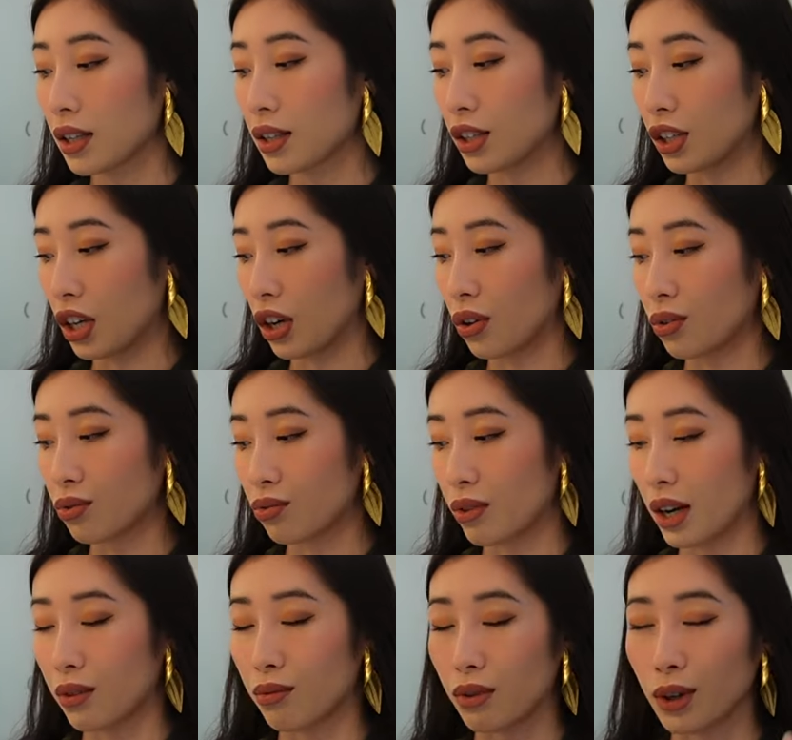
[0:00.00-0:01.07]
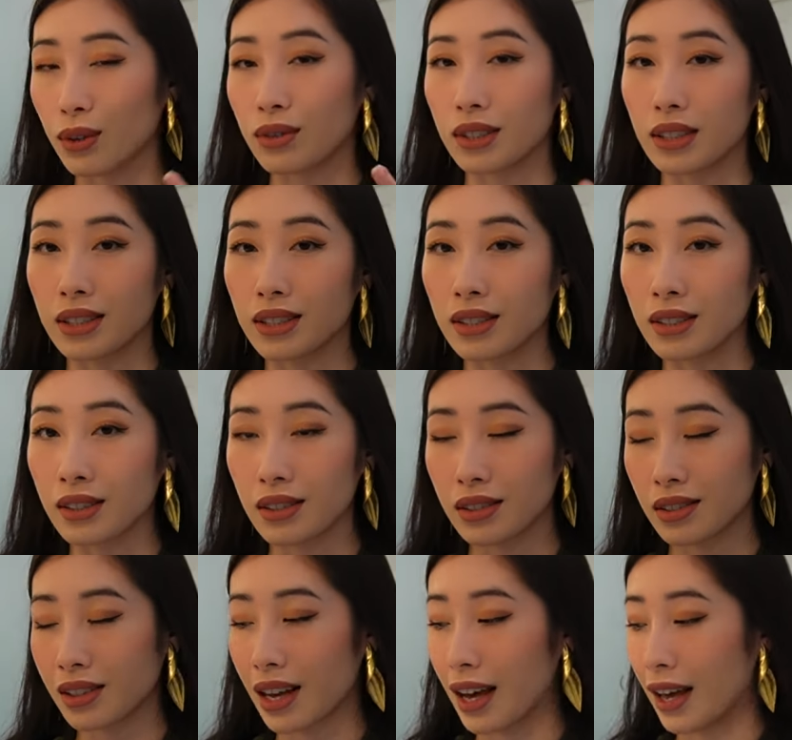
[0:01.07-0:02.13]
you know, red roses
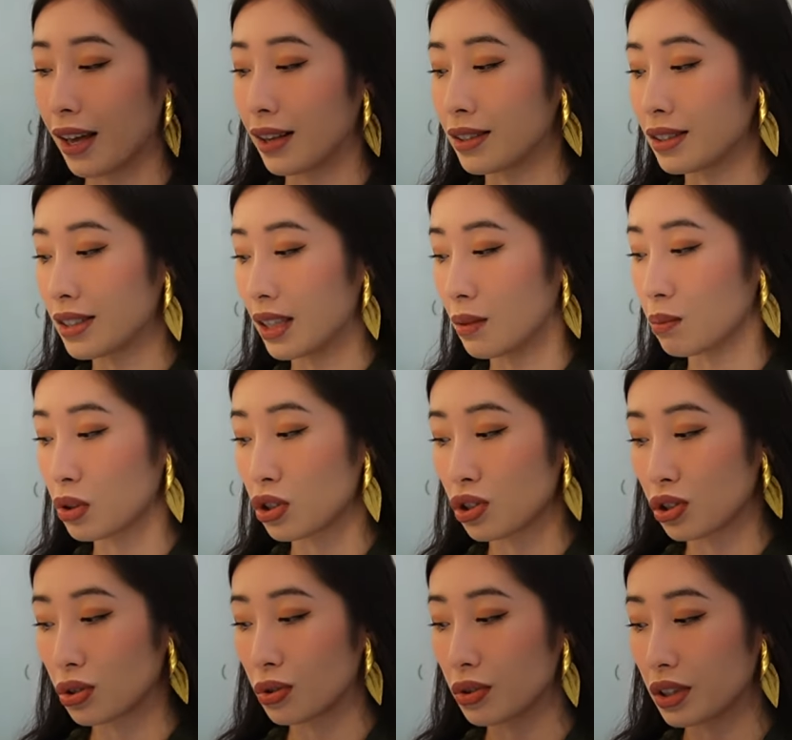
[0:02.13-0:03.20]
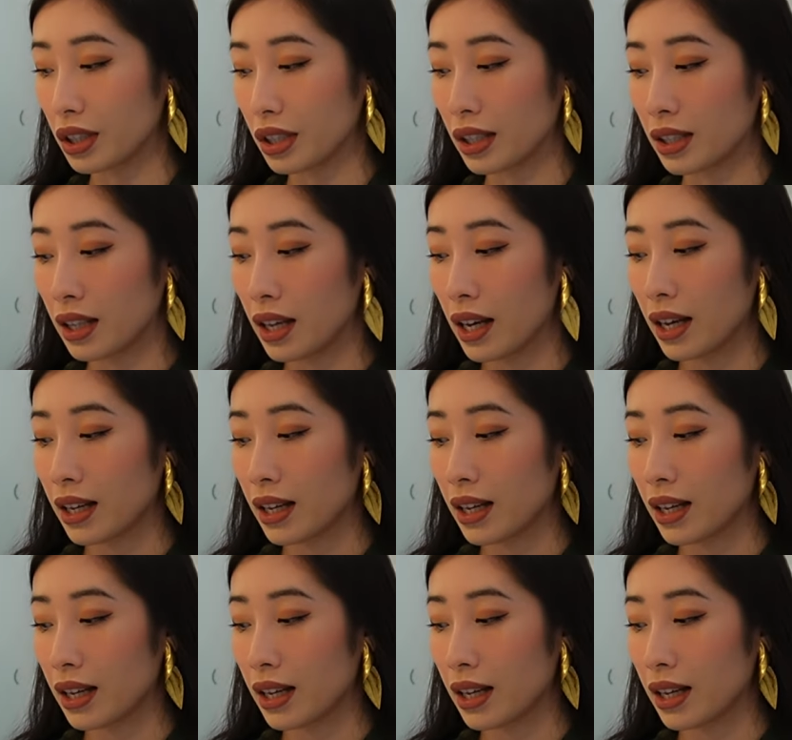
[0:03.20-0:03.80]
scent and patchouli,